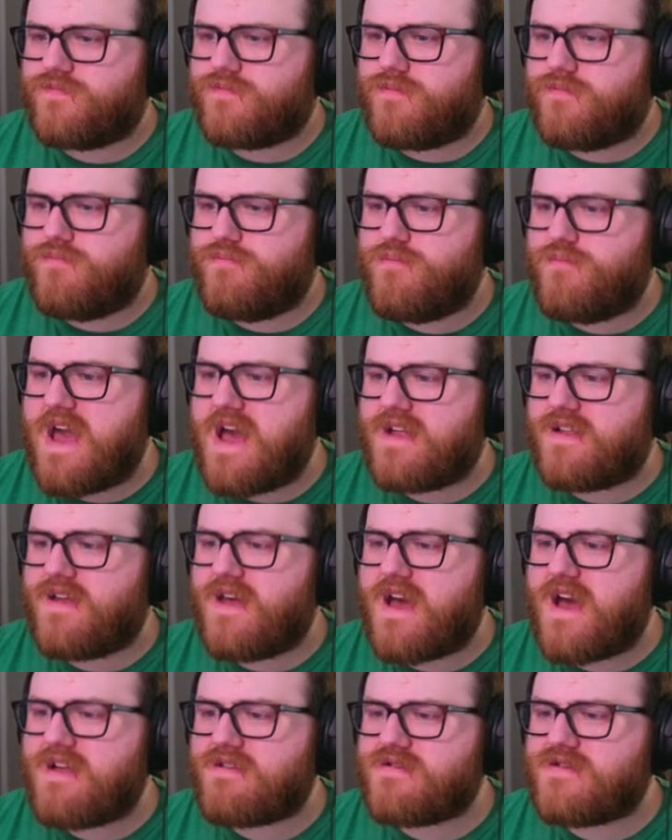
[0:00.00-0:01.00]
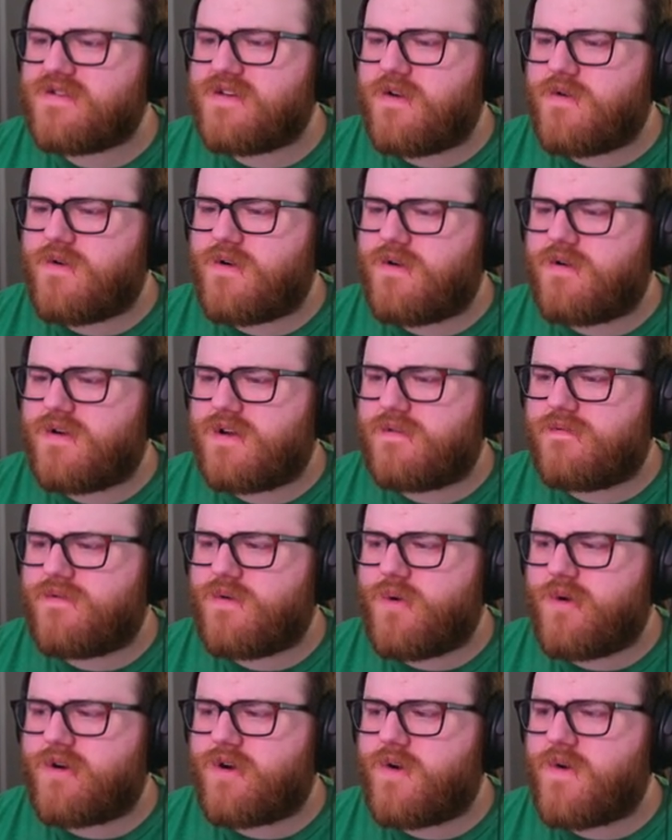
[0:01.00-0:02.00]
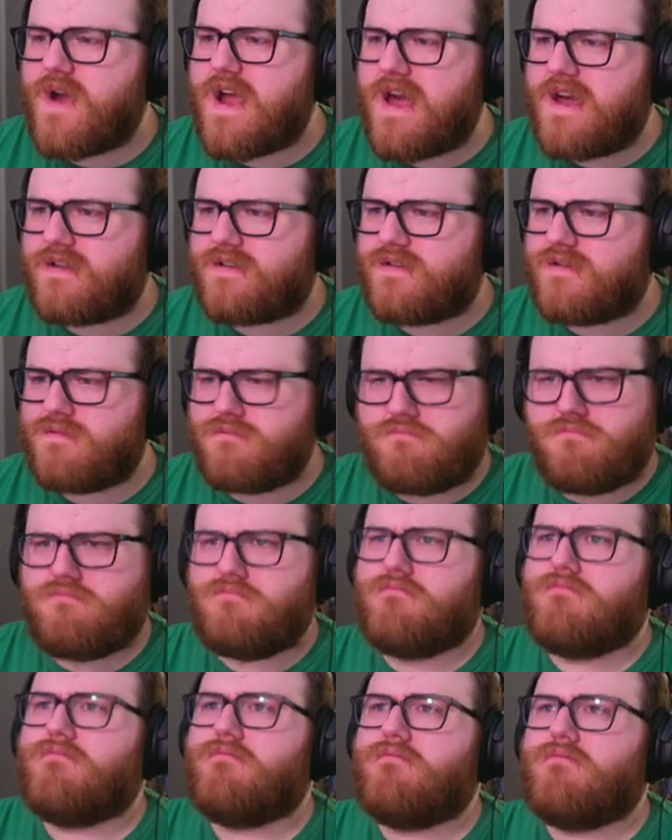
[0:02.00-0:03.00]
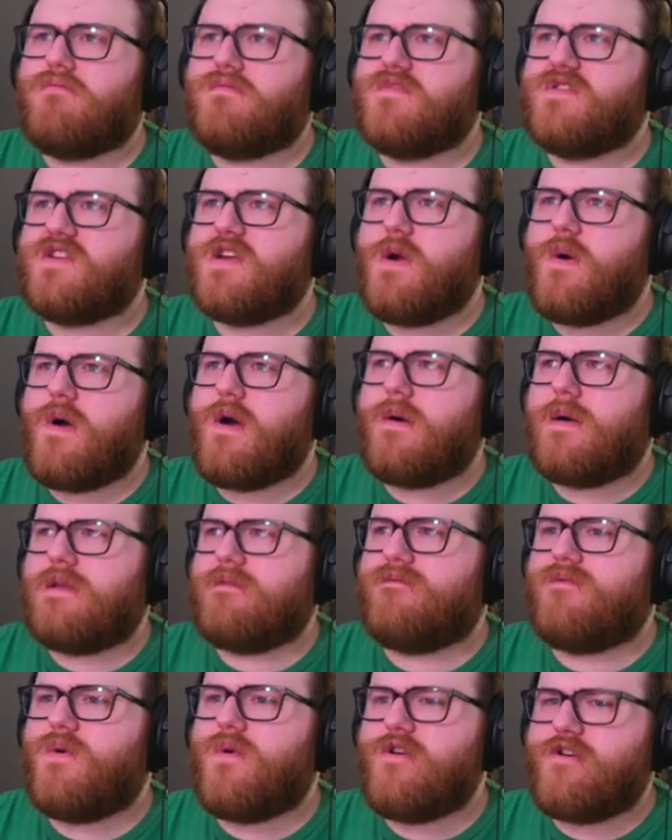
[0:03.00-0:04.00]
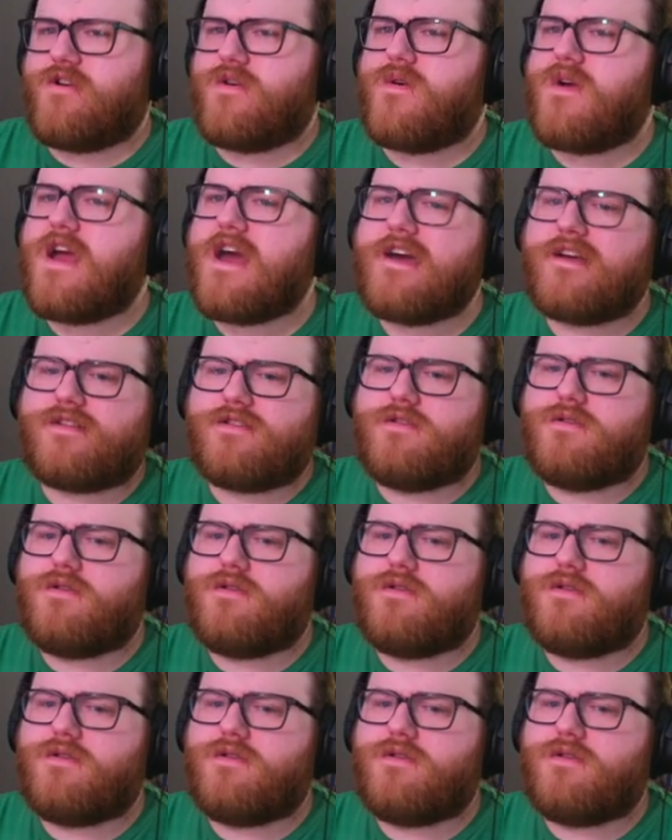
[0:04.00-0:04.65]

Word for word: Bad guess. Zero out of four correct. Zero out of four correct?